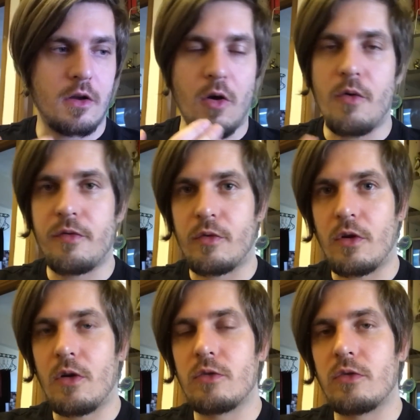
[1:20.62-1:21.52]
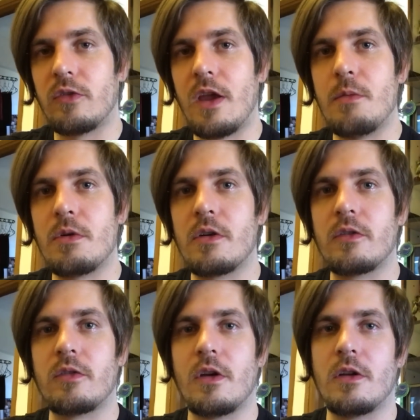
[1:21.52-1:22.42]
go for an
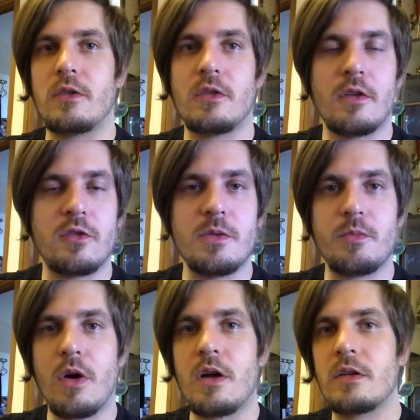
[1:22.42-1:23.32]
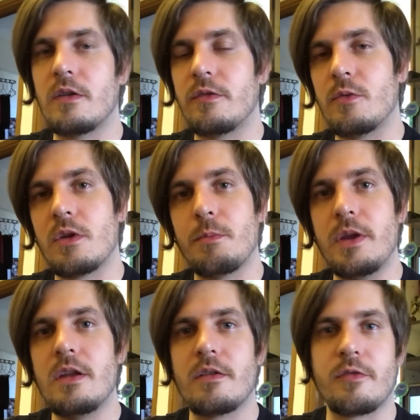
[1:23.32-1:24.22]
Ultrasabers, just a cheap one. If you want to
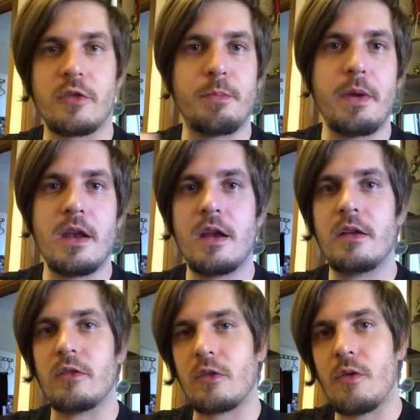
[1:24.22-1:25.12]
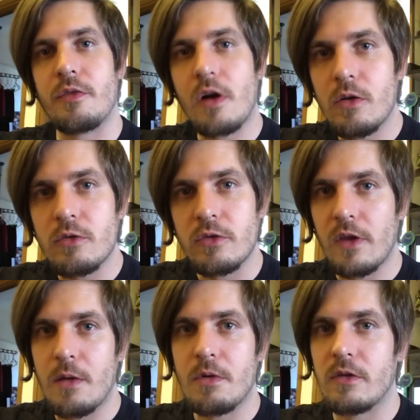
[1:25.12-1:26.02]
be there for spinning, just go for
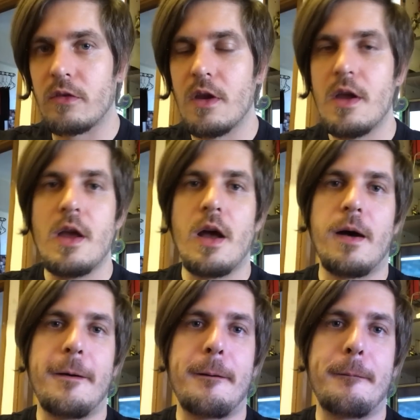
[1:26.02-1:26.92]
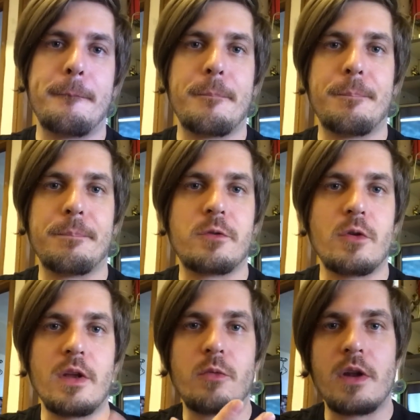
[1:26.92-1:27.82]
Ultrasabers.
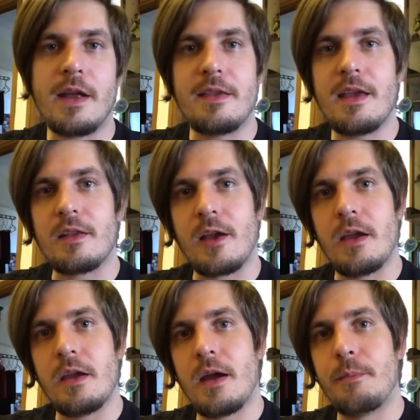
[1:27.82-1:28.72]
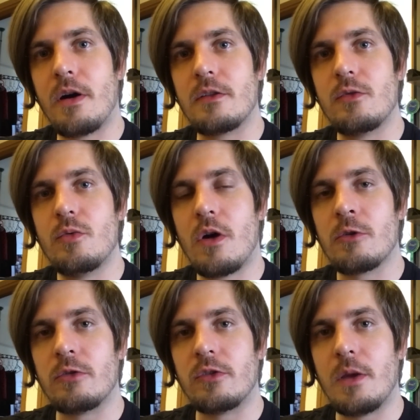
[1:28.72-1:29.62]
So that's what I did. I bought two
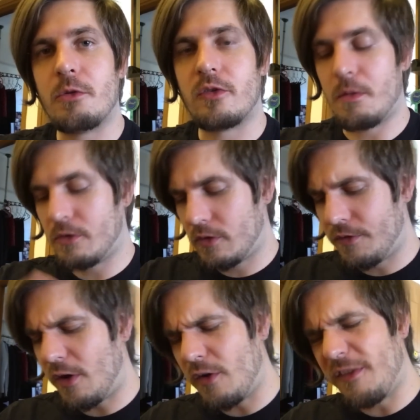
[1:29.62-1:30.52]
Ultrasabers sabers. The